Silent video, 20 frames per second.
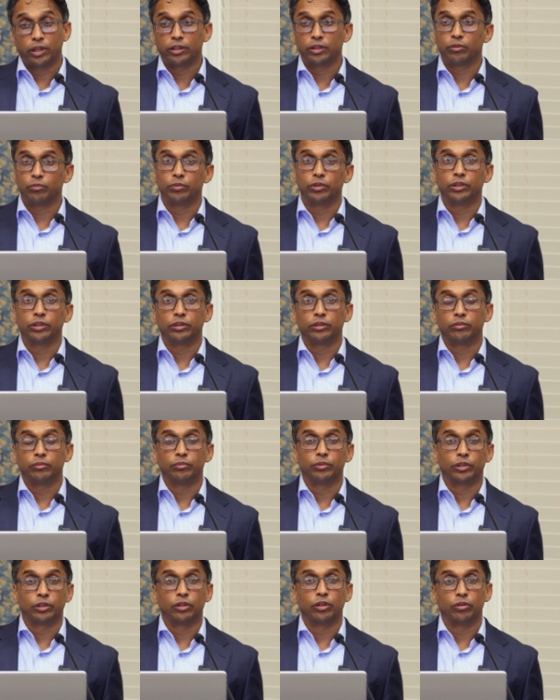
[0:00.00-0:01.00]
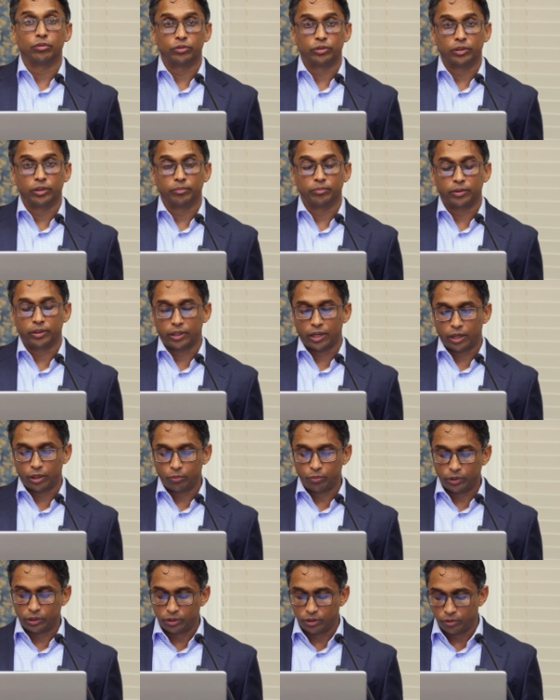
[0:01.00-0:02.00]
and then we close them. And how
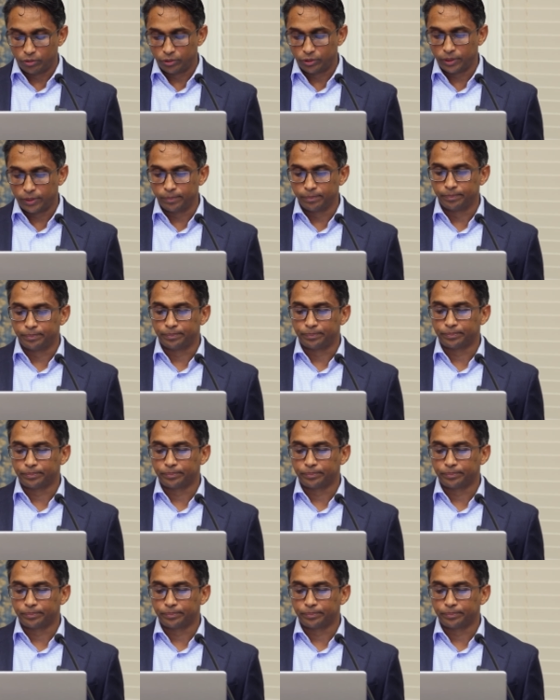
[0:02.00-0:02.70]
do we close them?